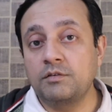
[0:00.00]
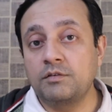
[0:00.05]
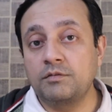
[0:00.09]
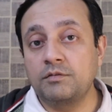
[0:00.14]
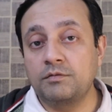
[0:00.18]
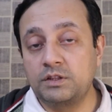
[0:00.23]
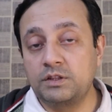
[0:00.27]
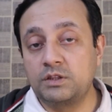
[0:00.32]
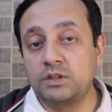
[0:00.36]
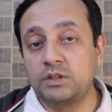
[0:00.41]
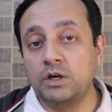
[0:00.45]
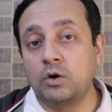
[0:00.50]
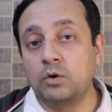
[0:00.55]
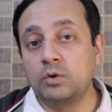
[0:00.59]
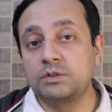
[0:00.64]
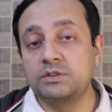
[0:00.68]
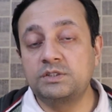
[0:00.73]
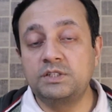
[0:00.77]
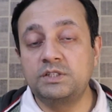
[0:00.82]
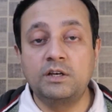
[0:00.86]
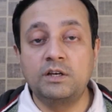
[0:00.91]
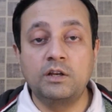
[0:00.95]

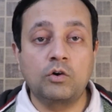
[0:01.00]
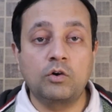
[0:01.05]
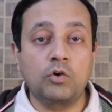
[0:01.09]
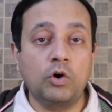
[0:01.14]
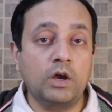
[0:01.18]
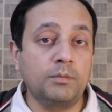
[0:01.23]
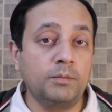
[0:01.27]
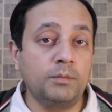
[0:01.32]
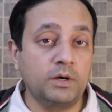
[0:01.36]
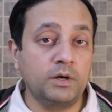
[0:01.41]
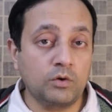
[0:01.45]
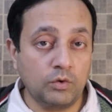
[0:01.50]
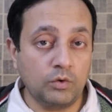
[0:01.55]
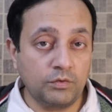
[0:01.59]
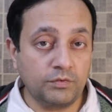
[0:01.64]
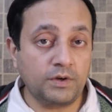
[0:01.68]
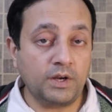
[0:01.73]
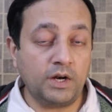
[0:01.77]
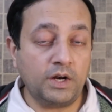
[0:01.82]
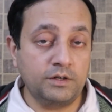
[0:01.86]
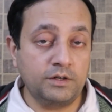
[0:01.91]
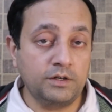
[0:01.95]
without the requirement of
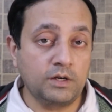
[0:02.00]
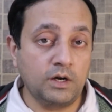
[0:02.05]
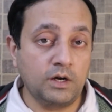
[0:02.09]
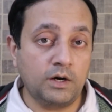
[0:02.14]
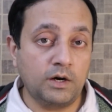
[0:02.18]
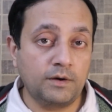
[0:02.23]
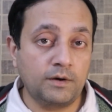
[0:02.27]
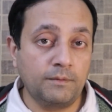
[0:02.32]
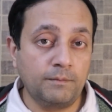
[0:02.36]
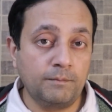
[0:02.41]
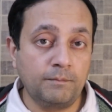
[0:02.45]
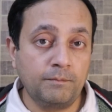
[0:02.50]
credit card.